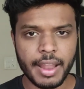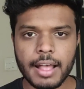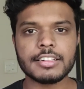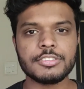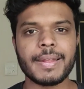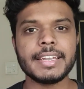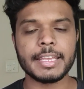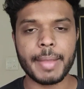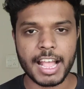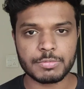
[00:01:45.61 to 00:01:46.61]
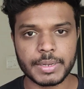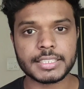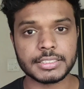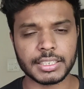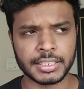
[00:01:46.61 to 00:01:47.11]
Nagelsmann team has
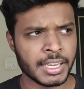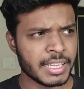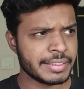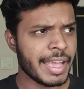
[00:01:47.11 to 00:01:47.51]
been excellent.